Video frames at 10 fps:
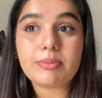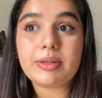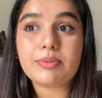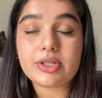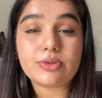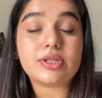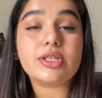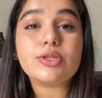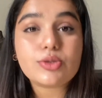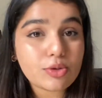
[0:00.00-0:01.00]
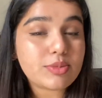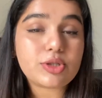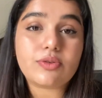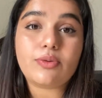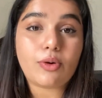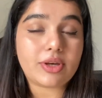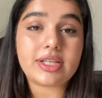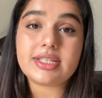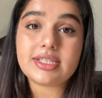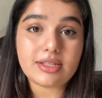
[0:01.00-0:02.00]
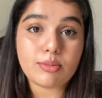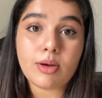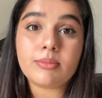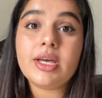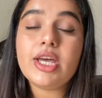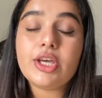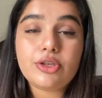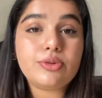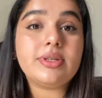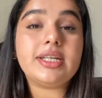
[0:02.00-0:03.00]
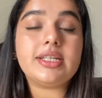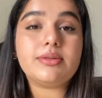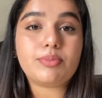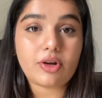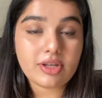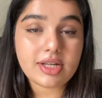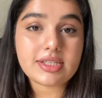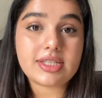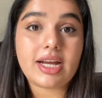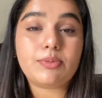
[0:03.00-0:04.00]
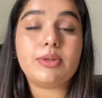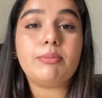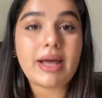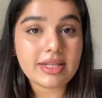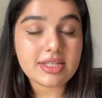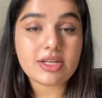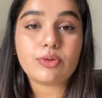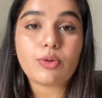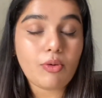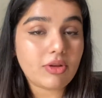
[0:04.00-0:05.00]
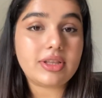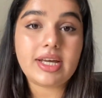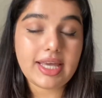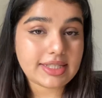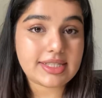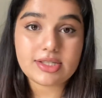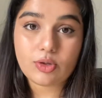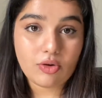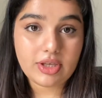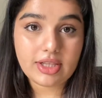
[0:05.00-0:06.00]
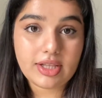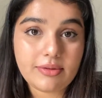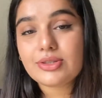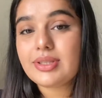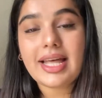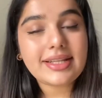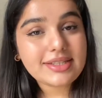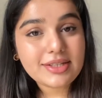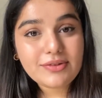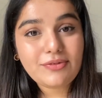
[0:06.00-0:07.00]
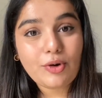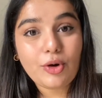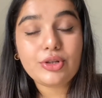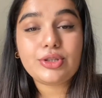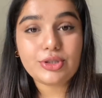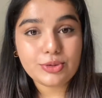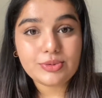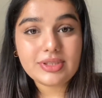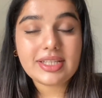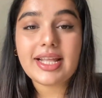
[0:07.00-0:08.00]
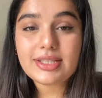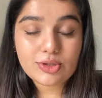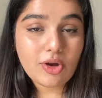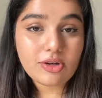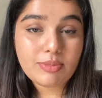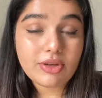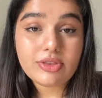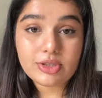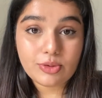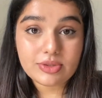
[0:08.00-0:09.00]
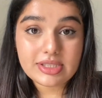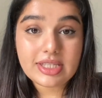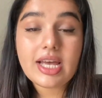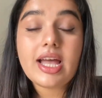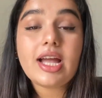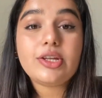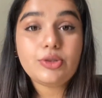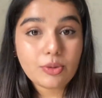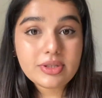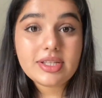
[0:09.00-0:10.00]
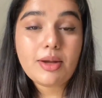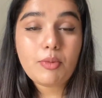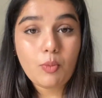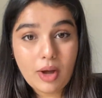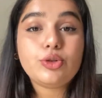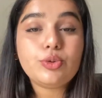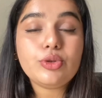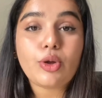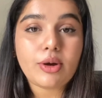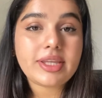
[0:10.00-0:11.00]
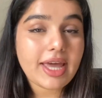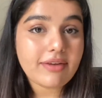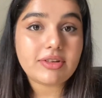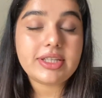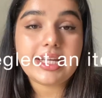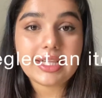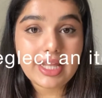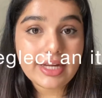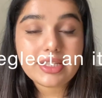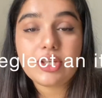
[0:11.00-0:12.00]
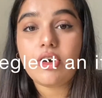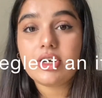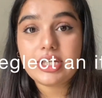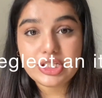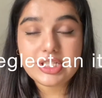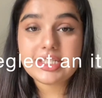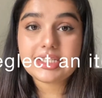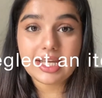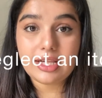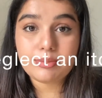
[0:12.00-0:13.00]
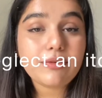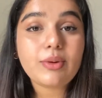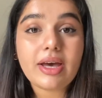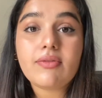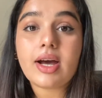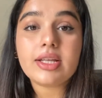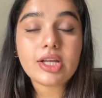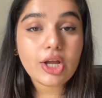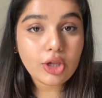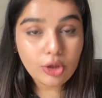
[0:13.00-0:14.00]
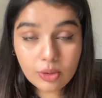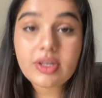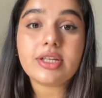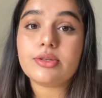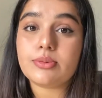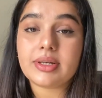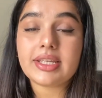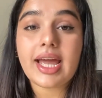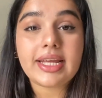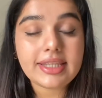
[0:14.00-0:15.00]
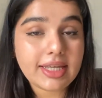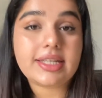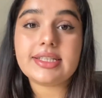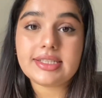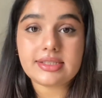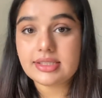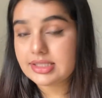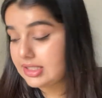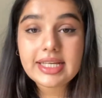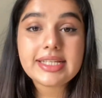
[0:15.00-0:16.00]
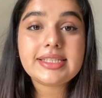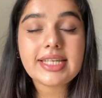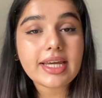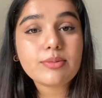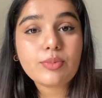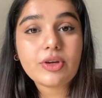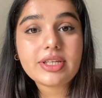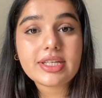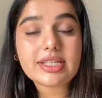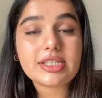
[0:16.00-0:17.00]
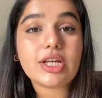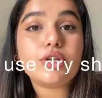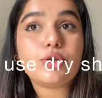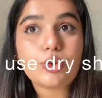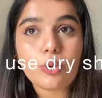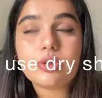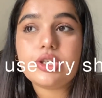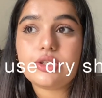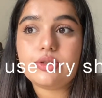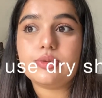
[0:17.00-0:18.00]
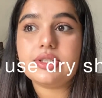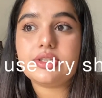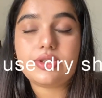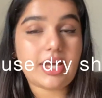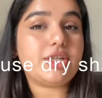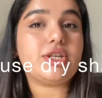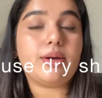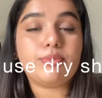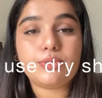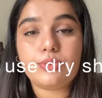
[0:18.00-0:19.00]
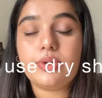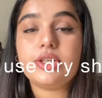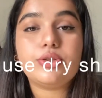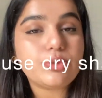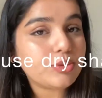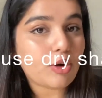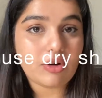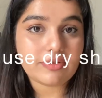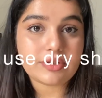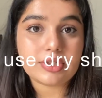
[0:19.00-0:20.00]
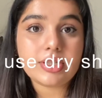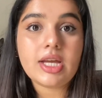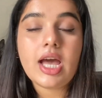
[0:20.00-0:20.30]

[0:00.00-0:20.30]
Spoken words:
be producing so much of oil and sebum, you need products that will balance out all the excess oil. So that's it for the do's. Let's talk about the don'ts. Don't number 1, do not ever neglect your itchy scalp. If you have one, look into it and take it seriously. Second point is, don't use dry shampoo too often.